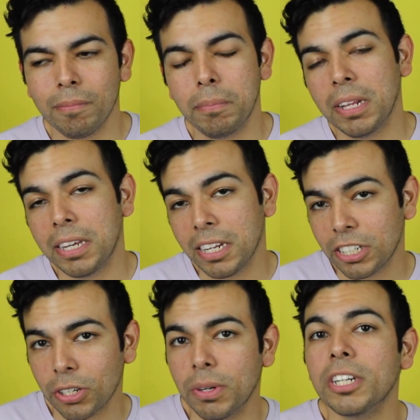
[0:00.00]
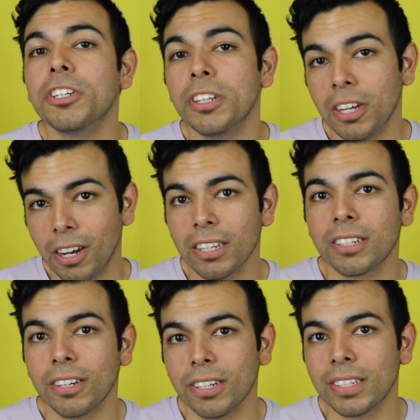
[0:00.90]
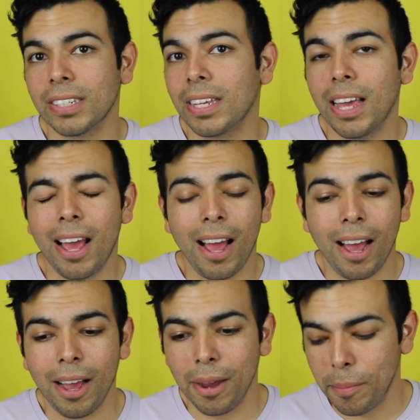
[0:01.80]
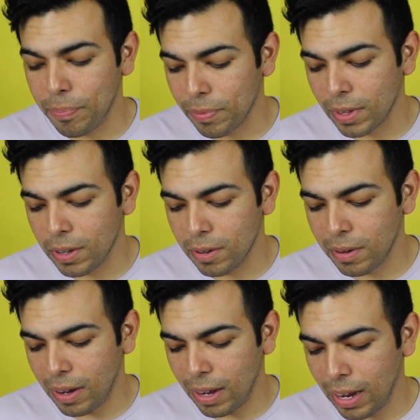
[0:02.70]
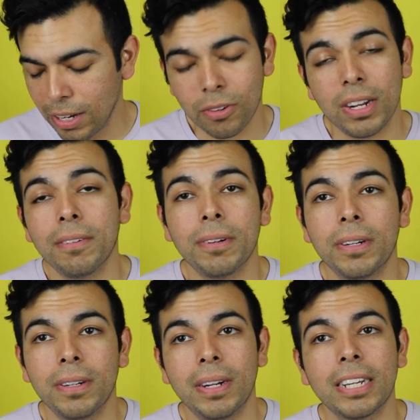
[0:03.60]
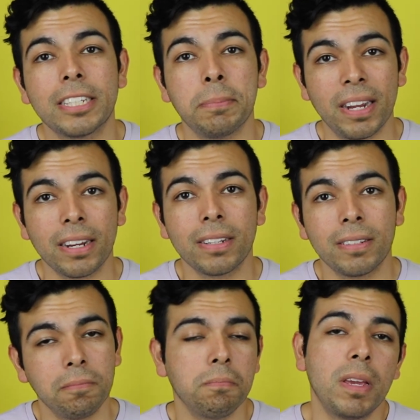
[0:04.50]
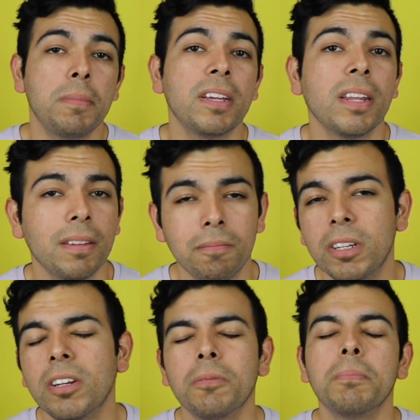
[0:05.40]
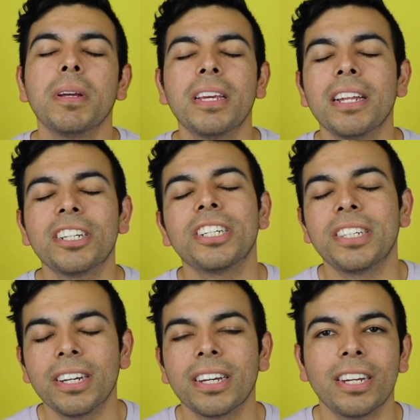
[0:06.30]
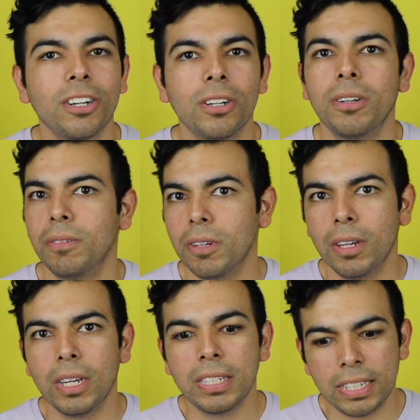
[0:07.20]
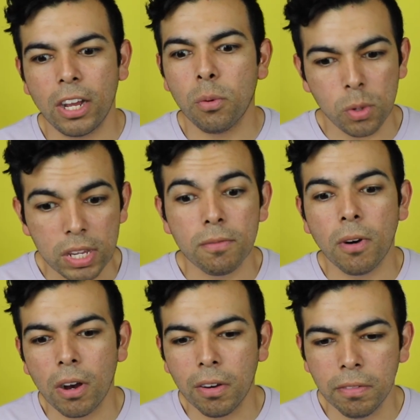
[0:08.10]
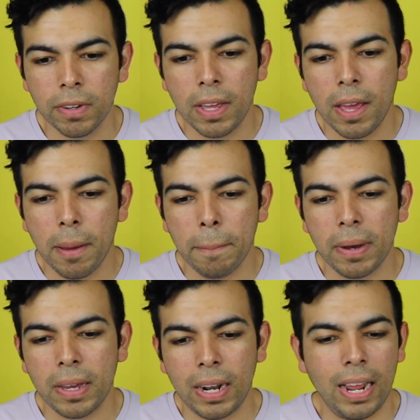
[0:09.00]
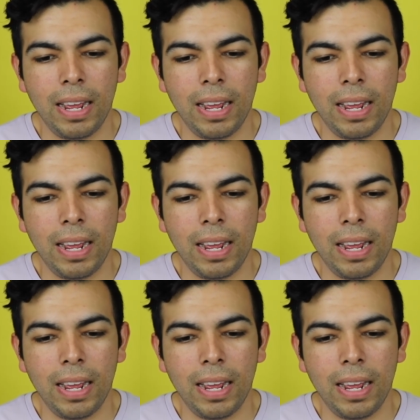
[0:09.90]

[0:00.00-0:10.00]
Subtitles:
Billie Eilish going to the Oscars. I don't ever expect, maybe, you know, Billie Eilish is young and her style will evolve, but